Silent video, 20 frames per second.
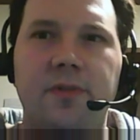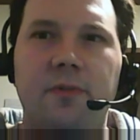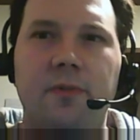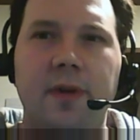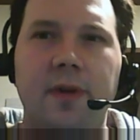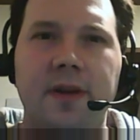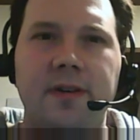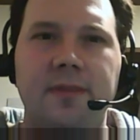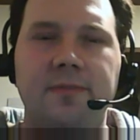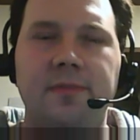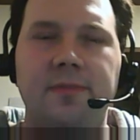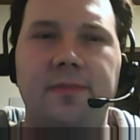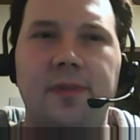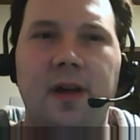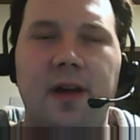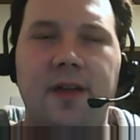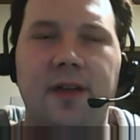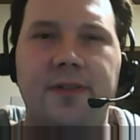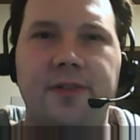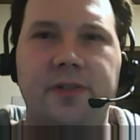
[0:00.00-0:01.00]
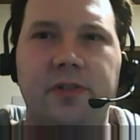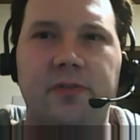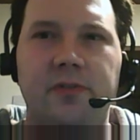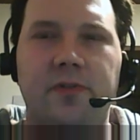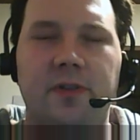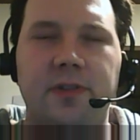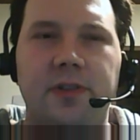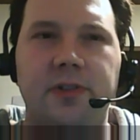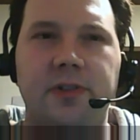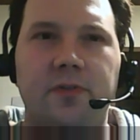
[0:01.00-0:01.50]
now the random
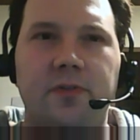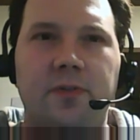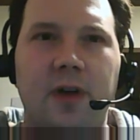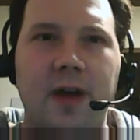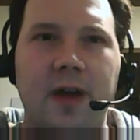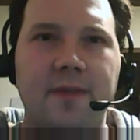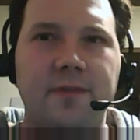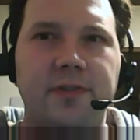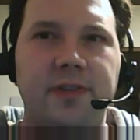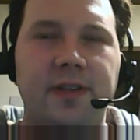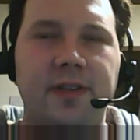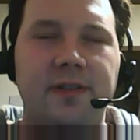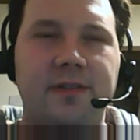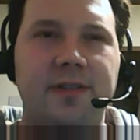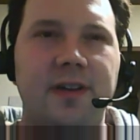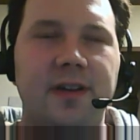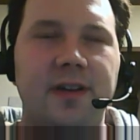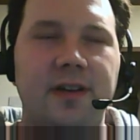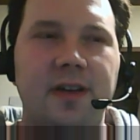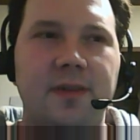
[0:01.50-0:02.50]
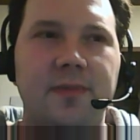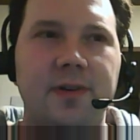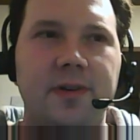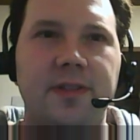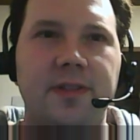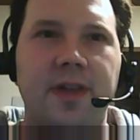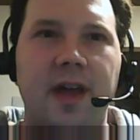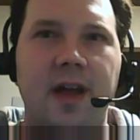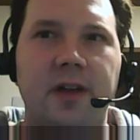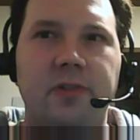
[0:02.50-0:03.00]
uh, the, the survivors that
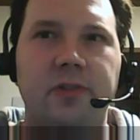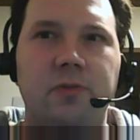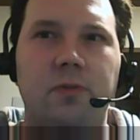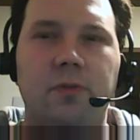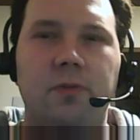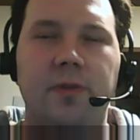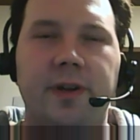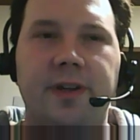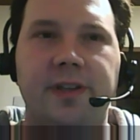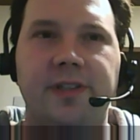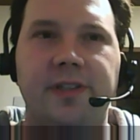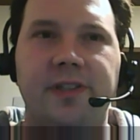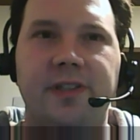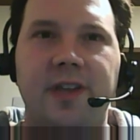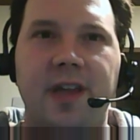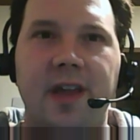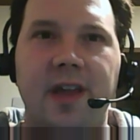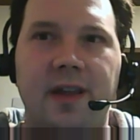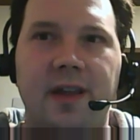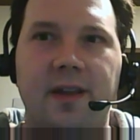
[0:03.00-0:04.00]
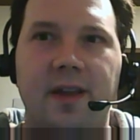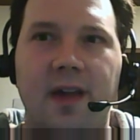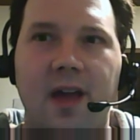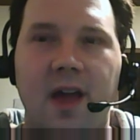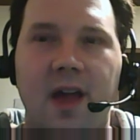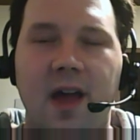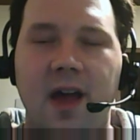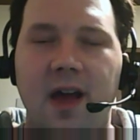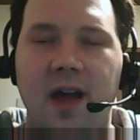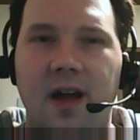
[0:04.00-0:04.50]
uh, come into the house where Rick is
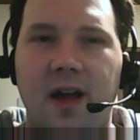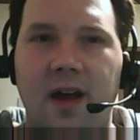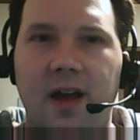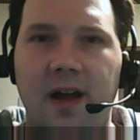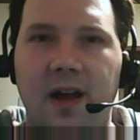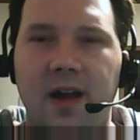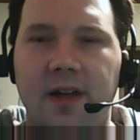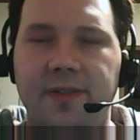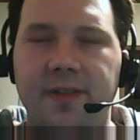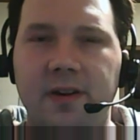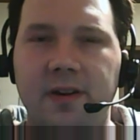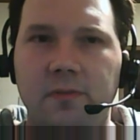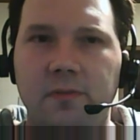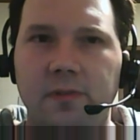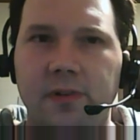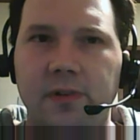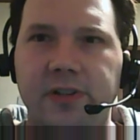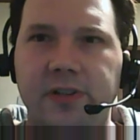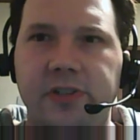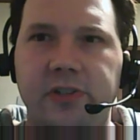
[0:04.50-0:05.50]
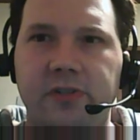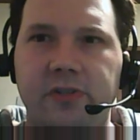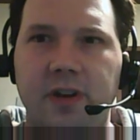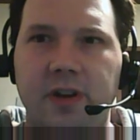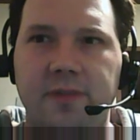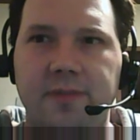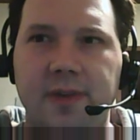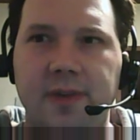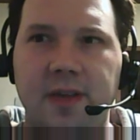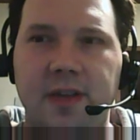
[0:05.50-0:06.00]
staying uh, they don't
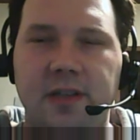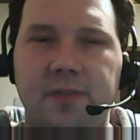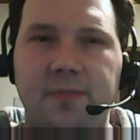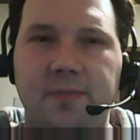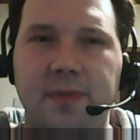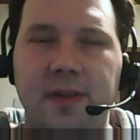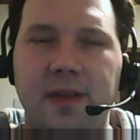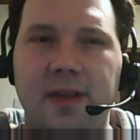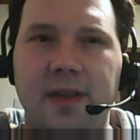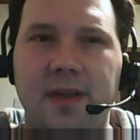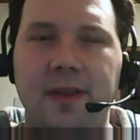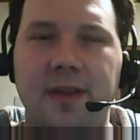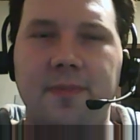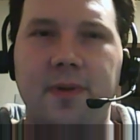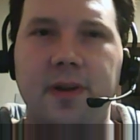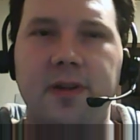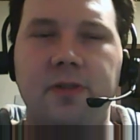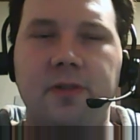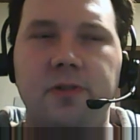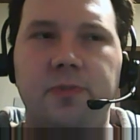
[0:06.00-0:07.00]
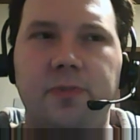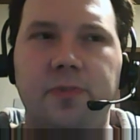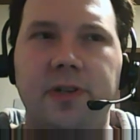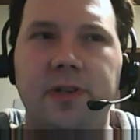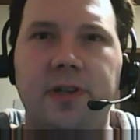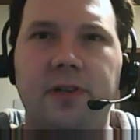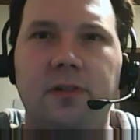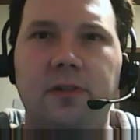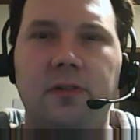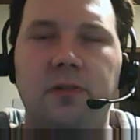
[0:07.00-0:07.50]
really strike me as being
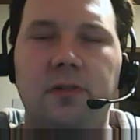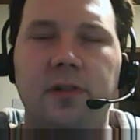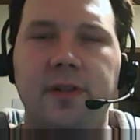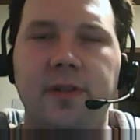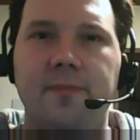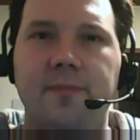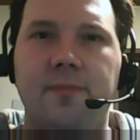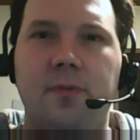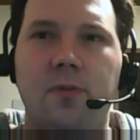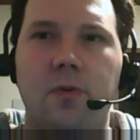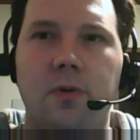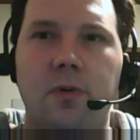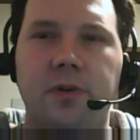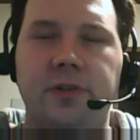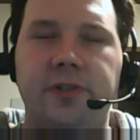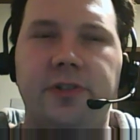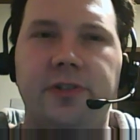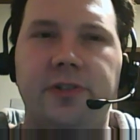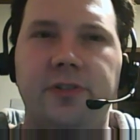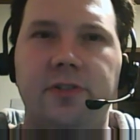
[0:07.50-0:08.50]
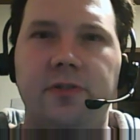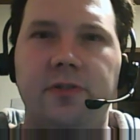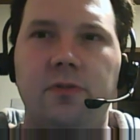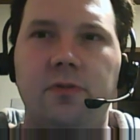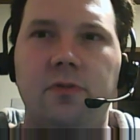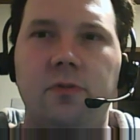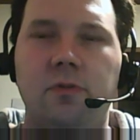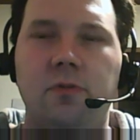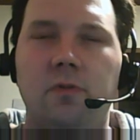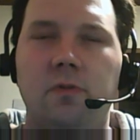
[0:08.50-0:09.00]
anybody who's particularly
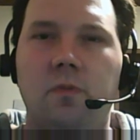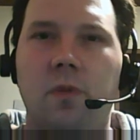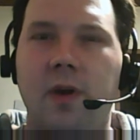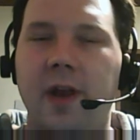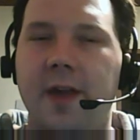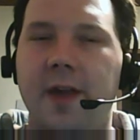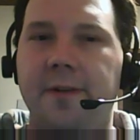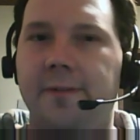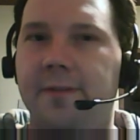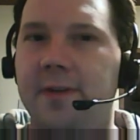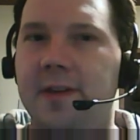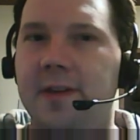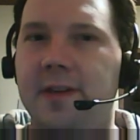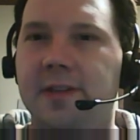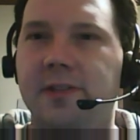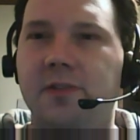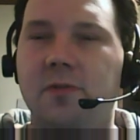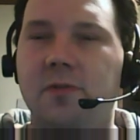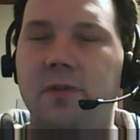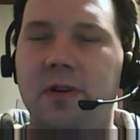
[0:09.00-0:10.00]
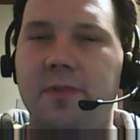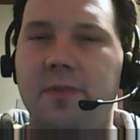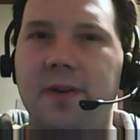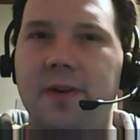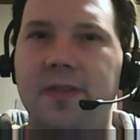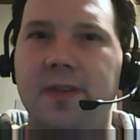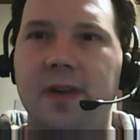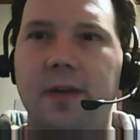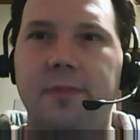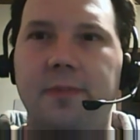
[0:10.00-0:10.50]
important to what I think
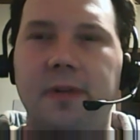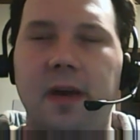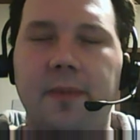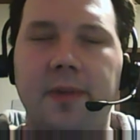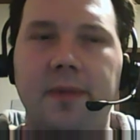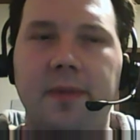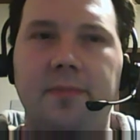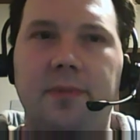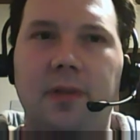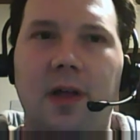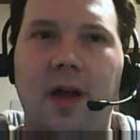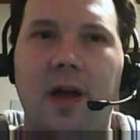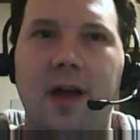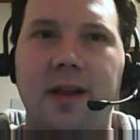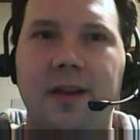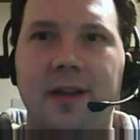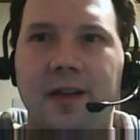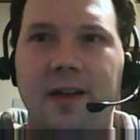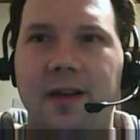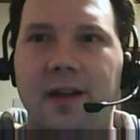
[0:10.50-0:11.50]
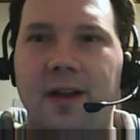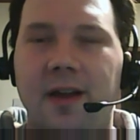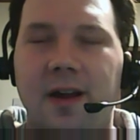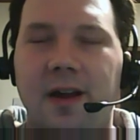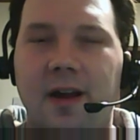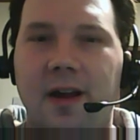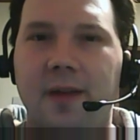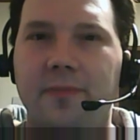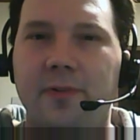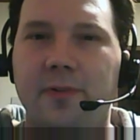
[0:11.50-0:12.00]
is going to be the upcoming plot.
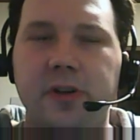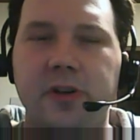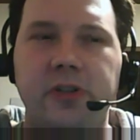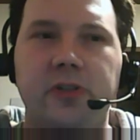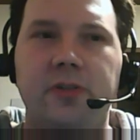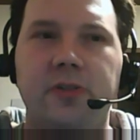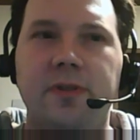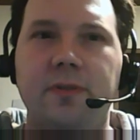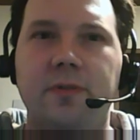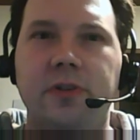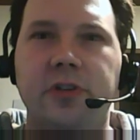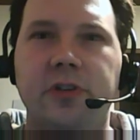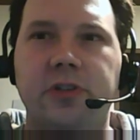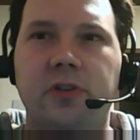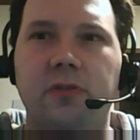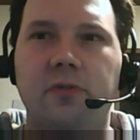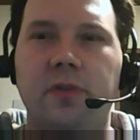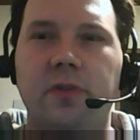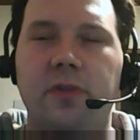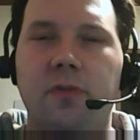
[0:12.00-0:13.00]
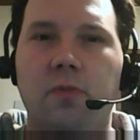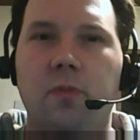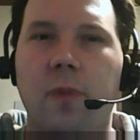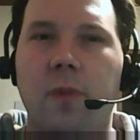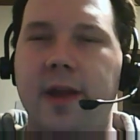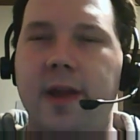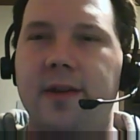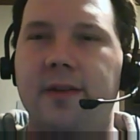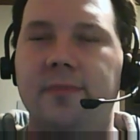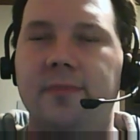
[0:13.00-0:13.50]
I'm pretty sure they were just
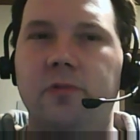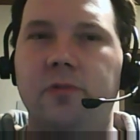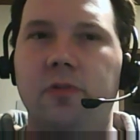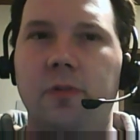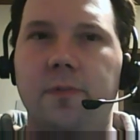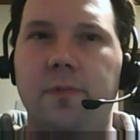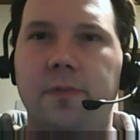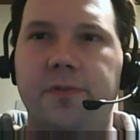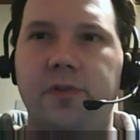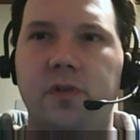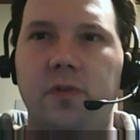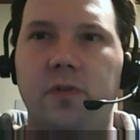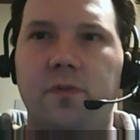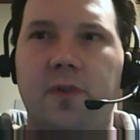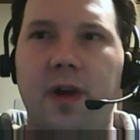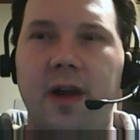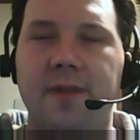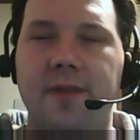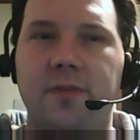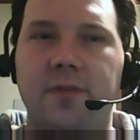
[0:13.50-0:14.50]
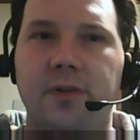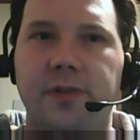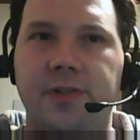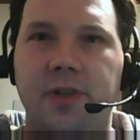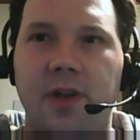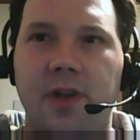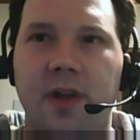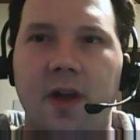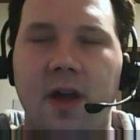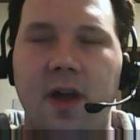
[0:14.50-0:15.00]
another random group of
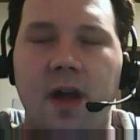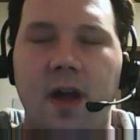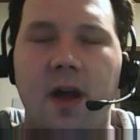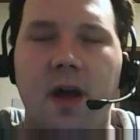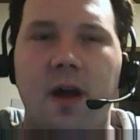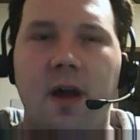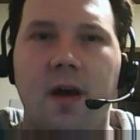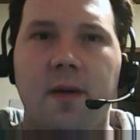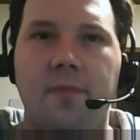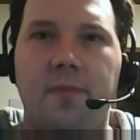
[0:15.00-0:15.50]
survivors.